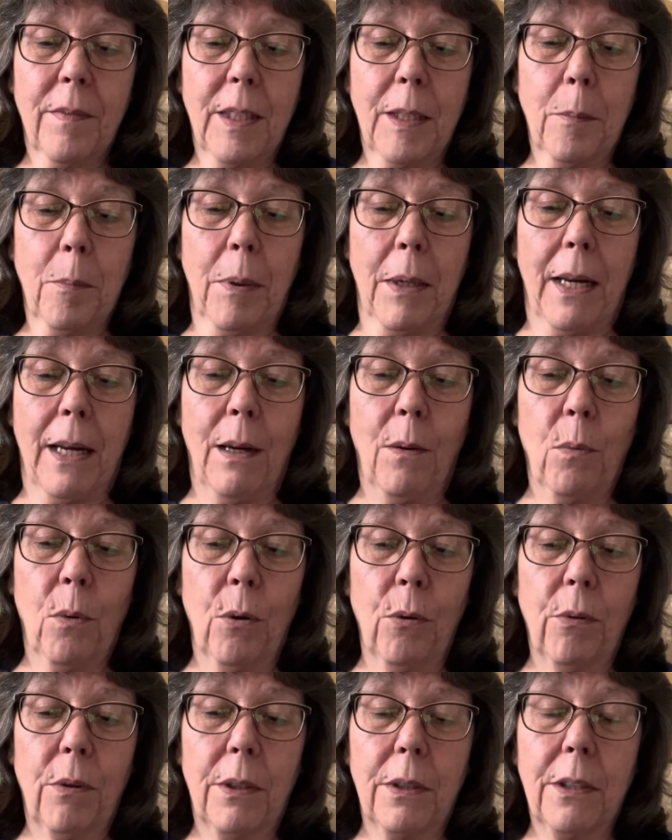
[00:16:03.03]
part
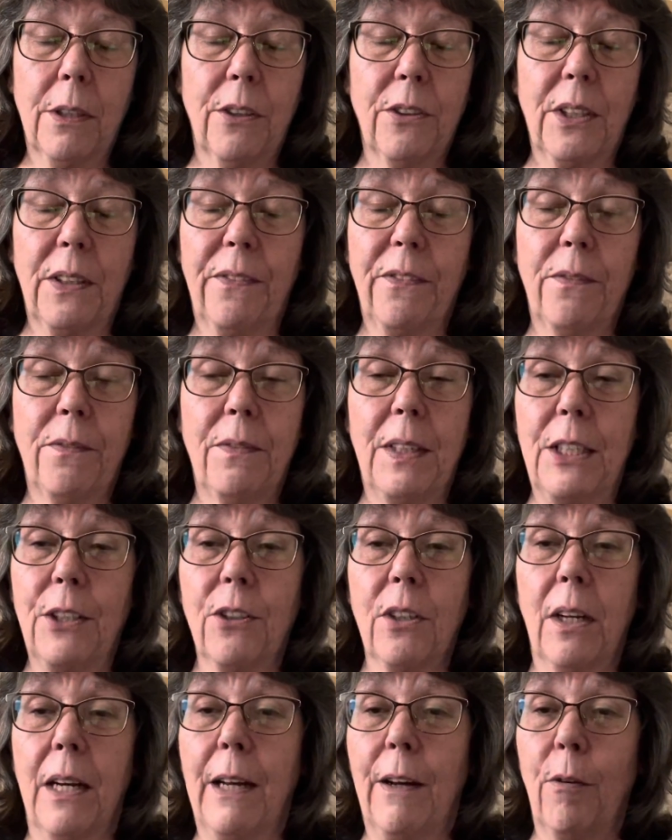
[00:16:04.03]
1, because it's
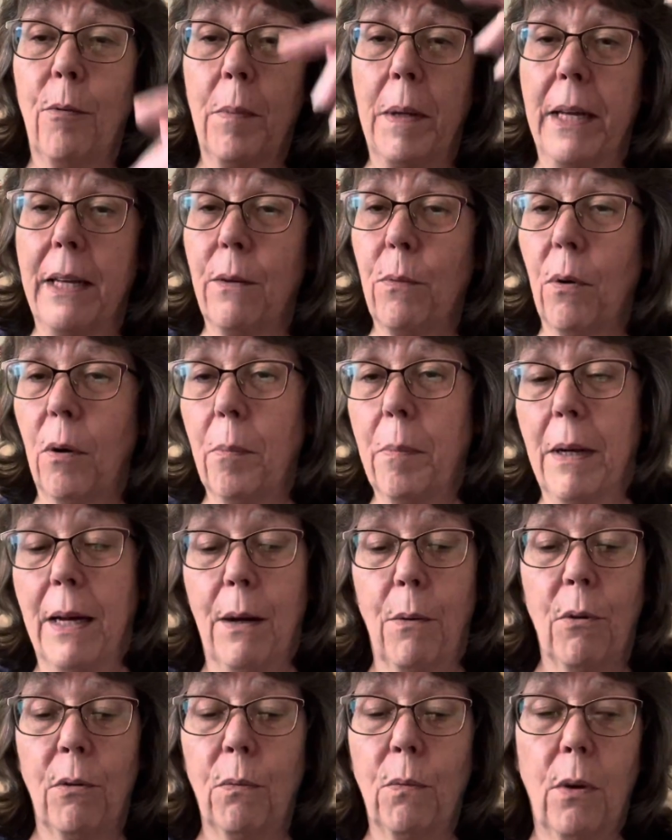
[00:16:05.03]
gone out of my head what
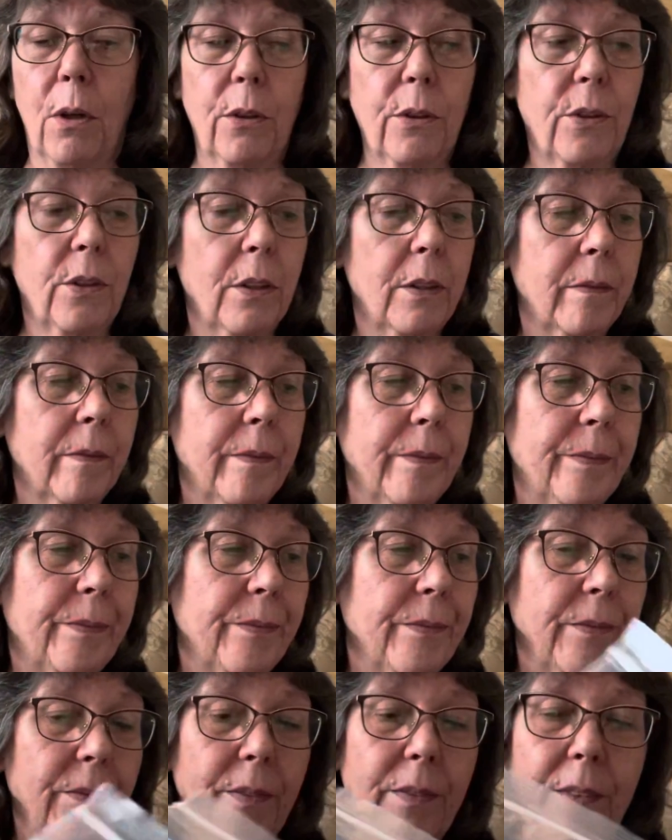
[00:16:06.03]
part 1 was.
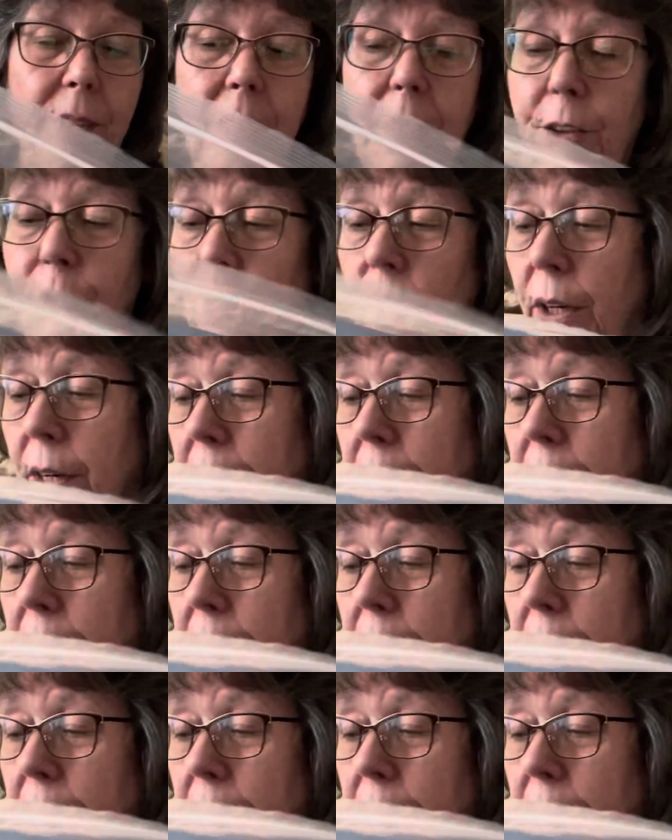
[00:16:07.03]
Sorry.